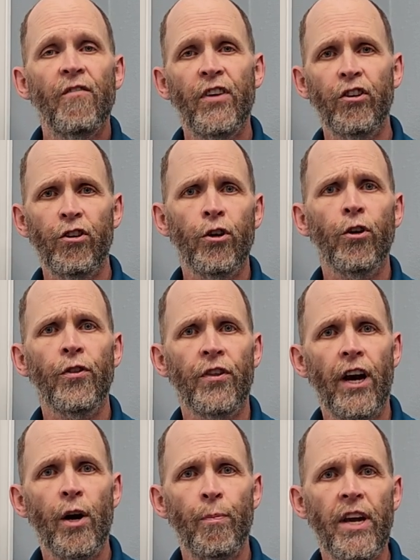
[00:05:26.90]
Physical
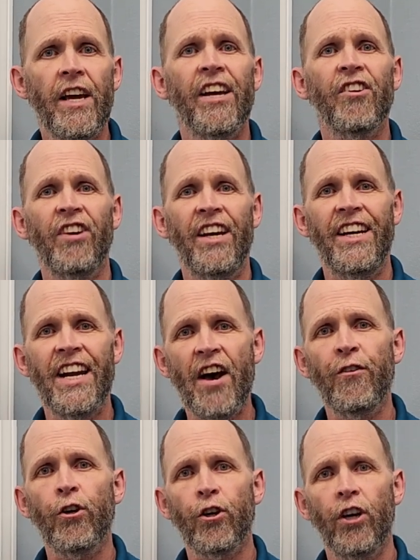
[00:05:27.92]
therapy is
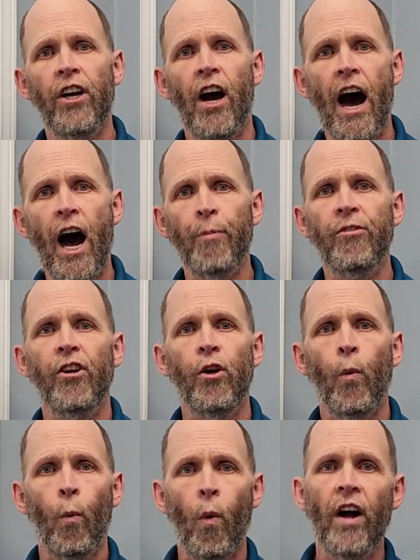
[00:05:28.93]
another good
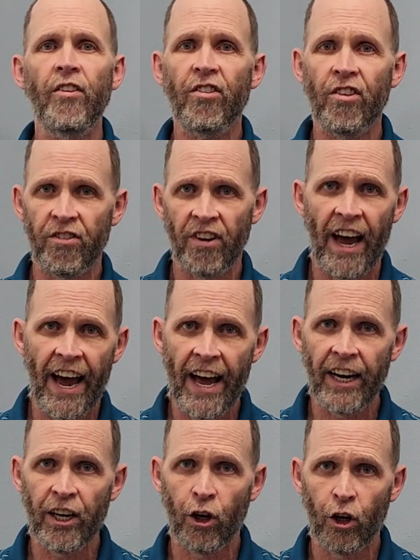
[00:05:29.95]
option once the
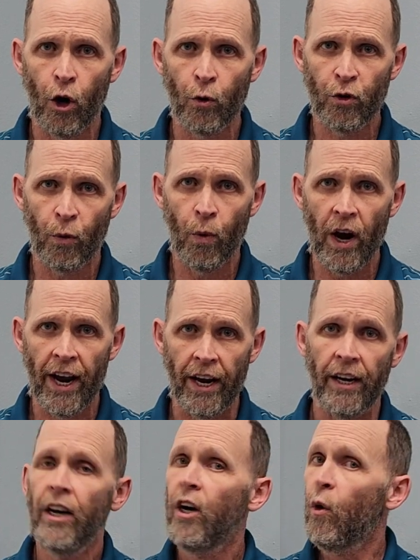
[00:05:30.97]
sciatica goes
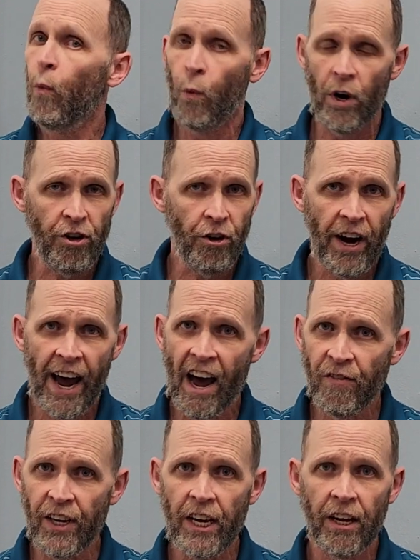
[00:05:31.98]
away. When you're
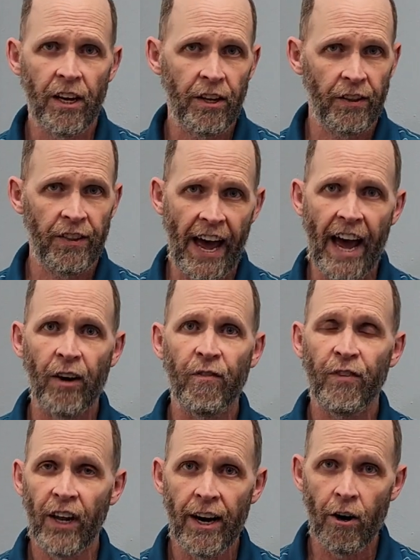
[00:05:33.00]
having
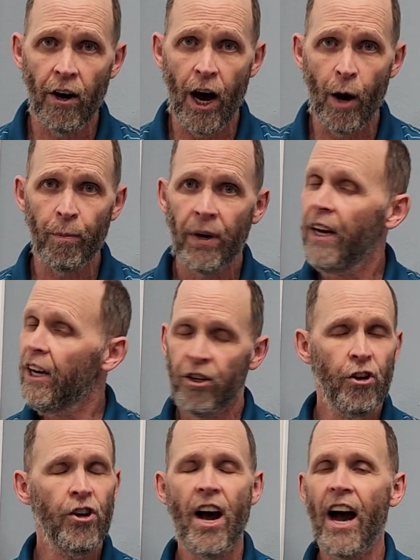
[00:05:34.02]
that flare up,
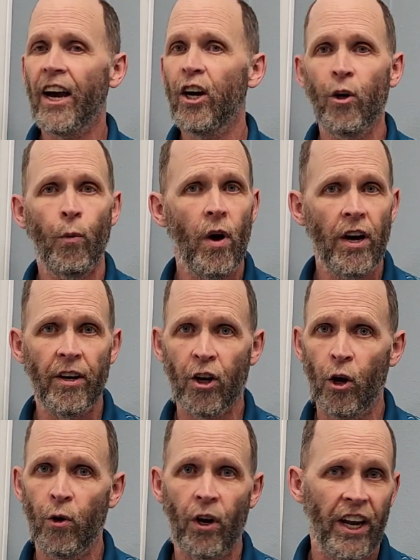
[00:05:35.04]
you're not going to want to
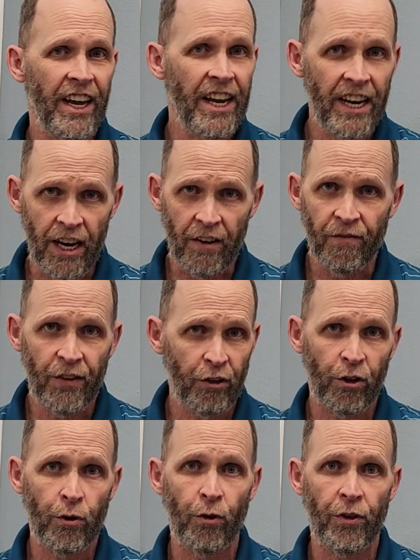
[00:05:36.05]
go to any
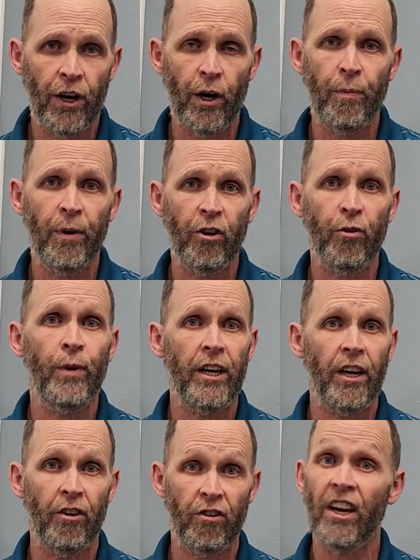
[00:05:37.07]
physical therapist
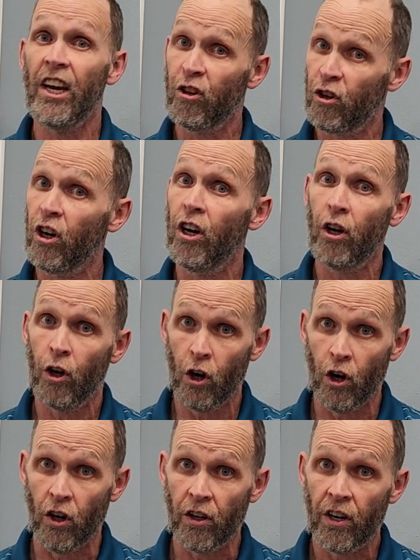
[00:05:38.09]
because it's going to
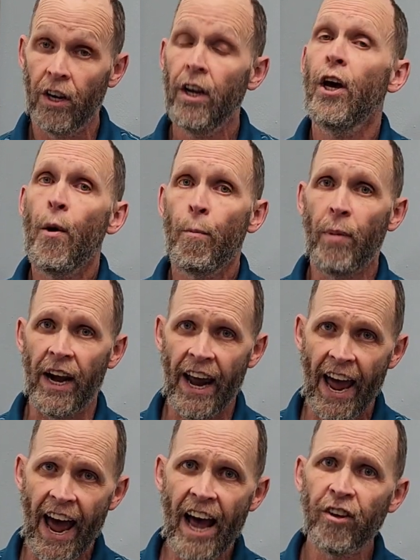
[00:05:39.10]
hurt. But
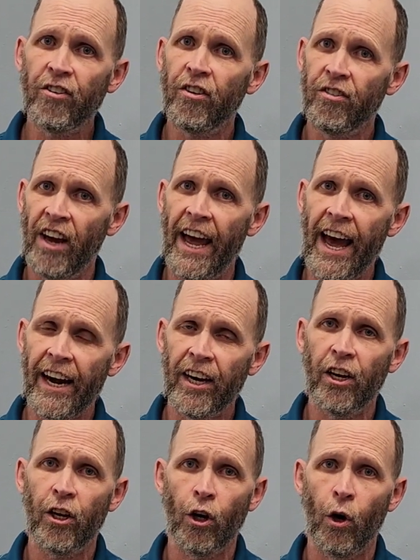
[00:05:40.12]
as the
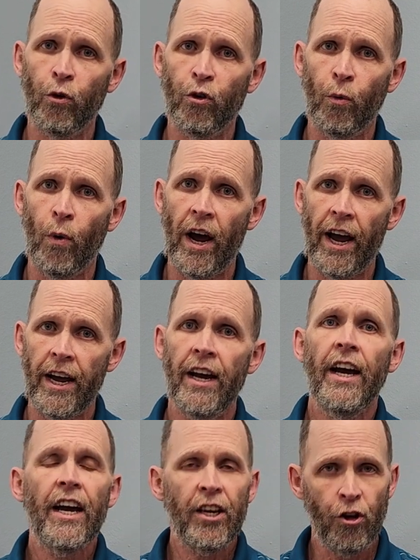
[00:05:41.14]
sciatica goes away,
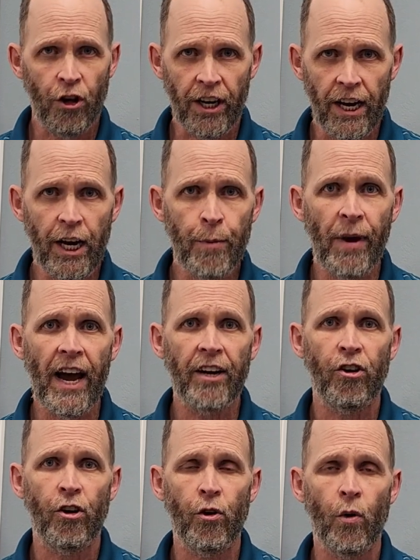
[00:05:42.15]
you're getting
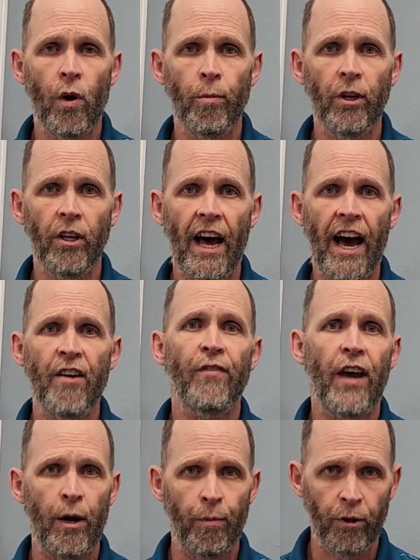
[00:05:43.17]
back to your normal life,
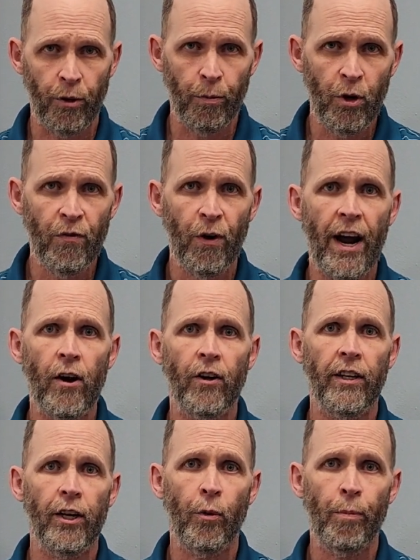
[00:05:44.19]
able to move around a
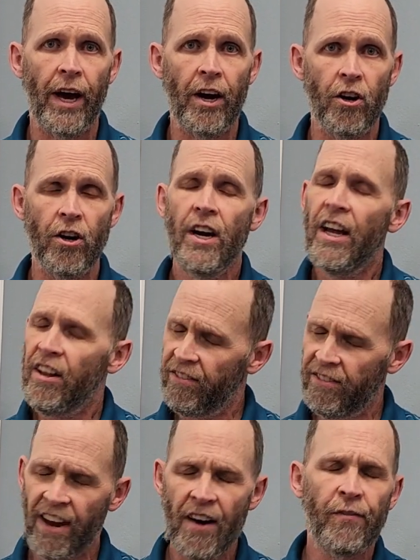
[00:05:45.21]
little better.
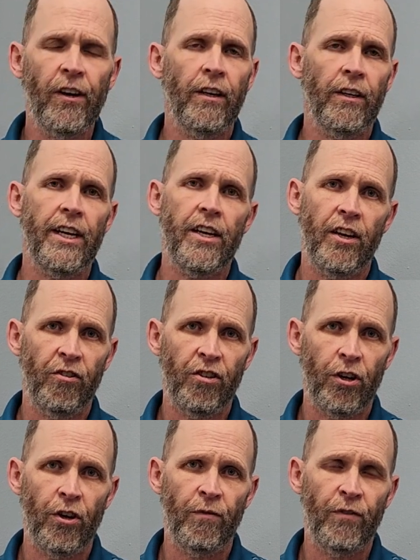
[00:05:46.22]
Definitely
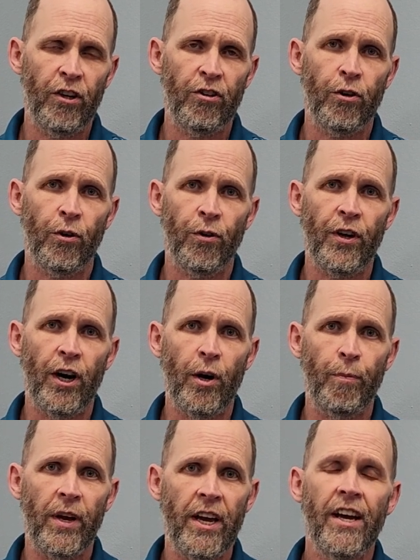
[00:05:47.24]
consider physical
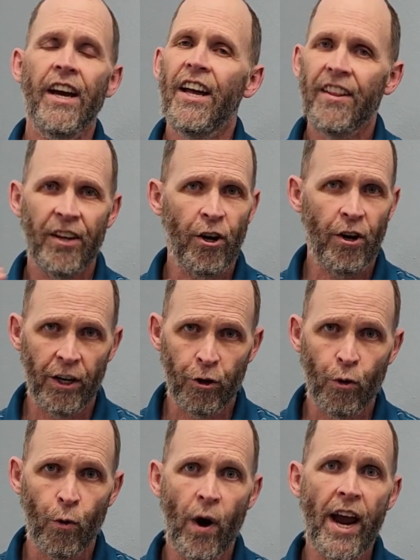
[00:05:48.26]
therapy. They're a
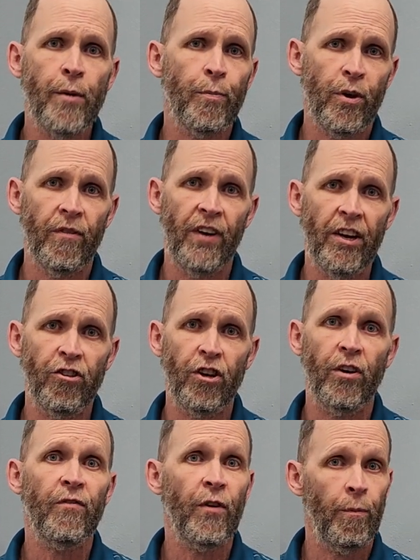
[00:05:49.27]
great
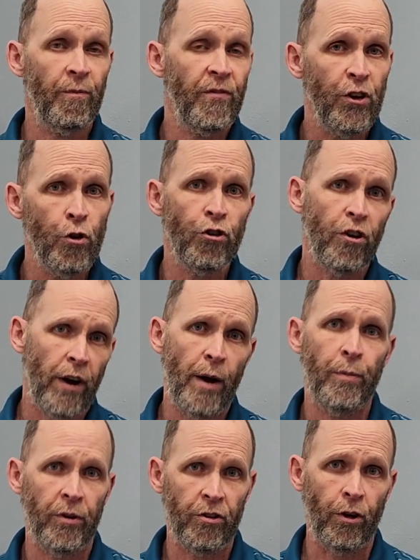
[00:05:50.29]
prevention from future
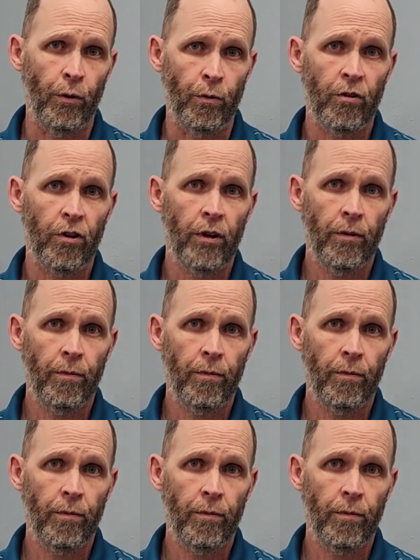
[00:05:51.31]
episodes.